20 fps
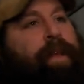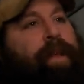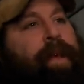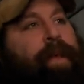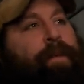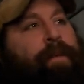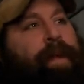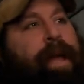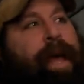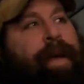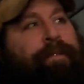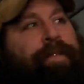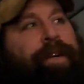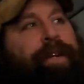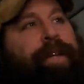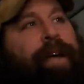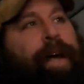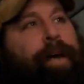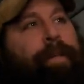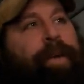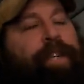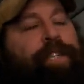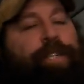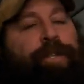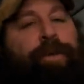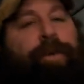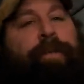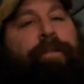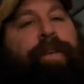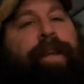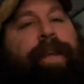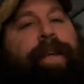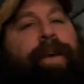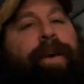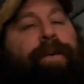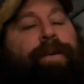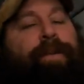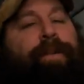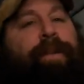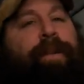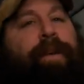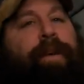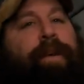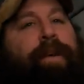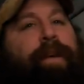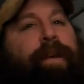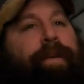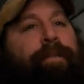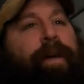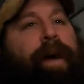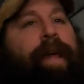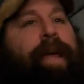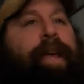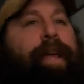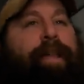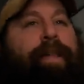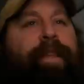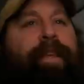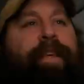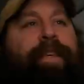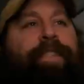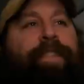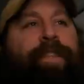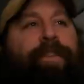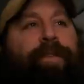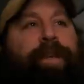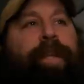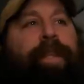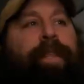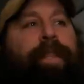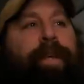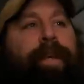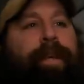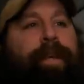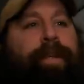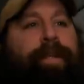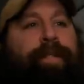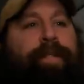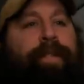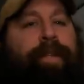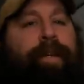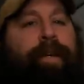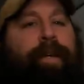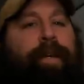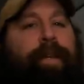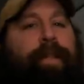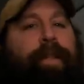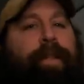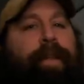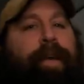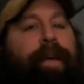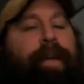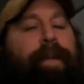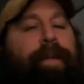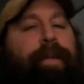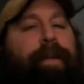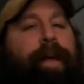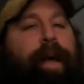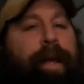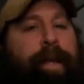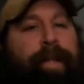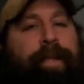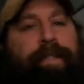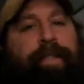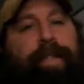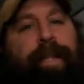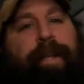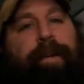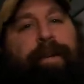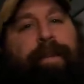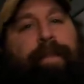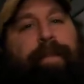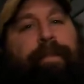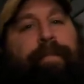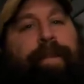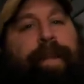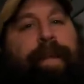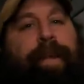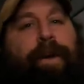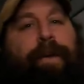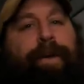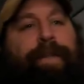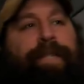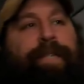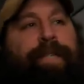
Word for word: and every time I shoot a video, if I hit these three things, then I consider the video a